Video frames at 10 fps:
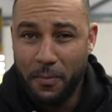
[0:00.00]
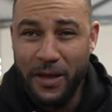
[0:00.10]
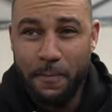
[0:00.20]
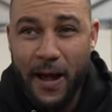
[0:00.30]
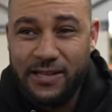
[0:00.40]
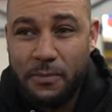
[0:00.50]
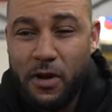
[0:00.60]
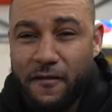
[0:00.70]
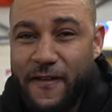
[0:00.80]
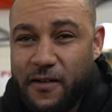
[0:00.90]
Me personally, I'm
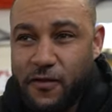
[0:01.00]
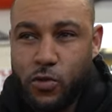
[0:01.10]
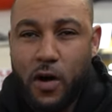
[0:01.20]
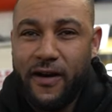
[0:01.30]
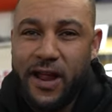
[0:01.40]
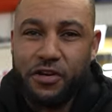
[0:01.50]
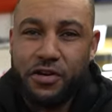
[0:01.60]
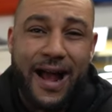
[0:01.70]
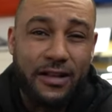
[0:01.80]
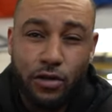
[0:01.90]
not a fan of the squat variation
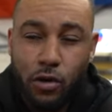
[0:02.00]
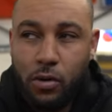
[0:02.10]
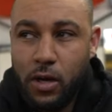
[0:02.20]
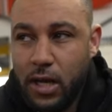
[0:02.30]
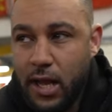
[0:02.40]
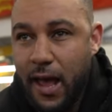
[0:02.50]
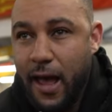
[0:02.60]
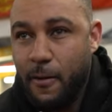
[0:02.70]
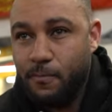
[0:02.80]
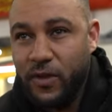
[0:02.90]
at all.
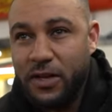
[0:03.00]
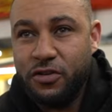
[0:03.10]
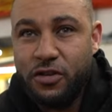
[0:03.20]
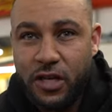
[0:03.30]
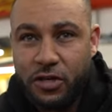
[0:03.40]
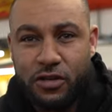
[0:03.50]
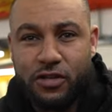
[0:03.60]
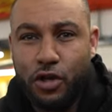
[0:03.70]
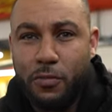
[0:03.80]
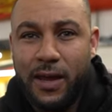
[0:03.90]
It doesn't
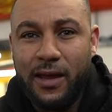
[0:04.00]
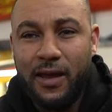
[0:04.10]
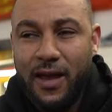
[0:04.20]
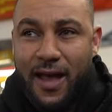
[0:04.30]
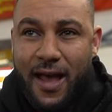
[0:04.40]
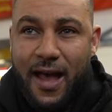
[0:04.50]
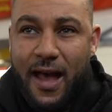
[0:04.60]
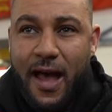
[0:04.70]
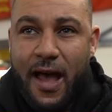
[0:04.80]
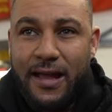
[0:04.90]
suit me
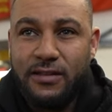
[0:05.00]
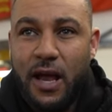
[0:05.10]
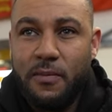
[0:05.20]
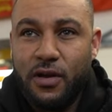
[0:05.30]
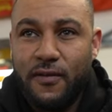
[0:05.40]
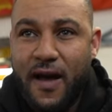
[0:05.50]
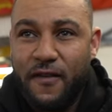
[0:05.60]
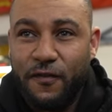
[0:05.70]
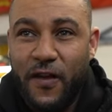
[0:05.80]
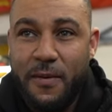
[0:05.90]
in terms of, I've
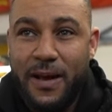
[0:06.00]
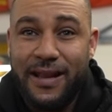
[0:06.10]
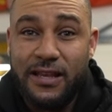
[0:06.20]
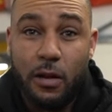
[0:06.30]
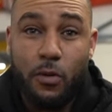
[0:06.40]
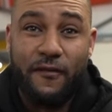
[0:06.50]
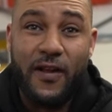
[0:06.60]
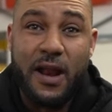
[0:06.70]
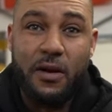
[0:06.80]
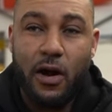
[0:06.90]
been feeling my knees a lot more
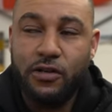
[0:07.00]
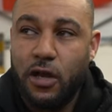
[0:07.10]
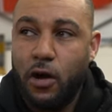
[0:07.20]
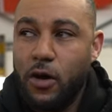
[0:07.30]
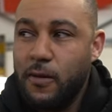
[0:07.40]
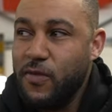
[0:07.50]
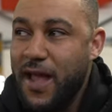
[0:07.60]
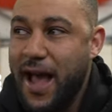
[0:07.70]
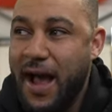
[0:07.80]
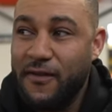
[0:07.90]
fit in a row, so
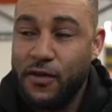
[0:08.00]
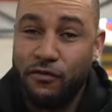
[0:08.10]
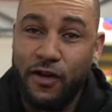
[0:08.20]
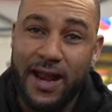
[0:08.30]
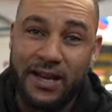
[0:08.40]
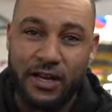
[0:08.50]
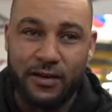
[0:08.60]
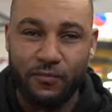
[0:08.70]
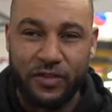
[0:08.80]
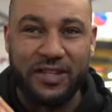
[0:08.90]
I have to really
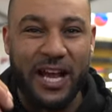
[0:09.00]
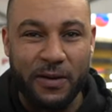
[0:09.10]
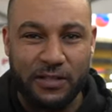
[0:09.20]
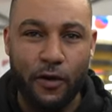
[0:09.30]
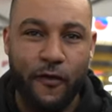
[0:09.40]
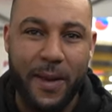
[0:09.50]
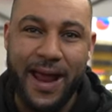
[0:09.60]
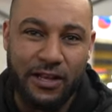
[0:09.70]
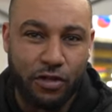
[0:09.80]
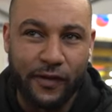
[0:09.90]
detach myself from
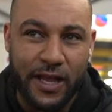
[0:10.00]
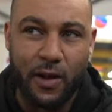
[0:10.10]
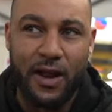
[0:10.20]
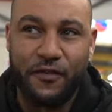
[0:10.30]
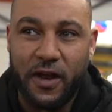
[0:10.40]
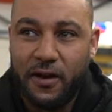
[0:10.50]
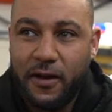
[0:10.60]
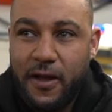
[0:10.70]
any sort of ego lifting.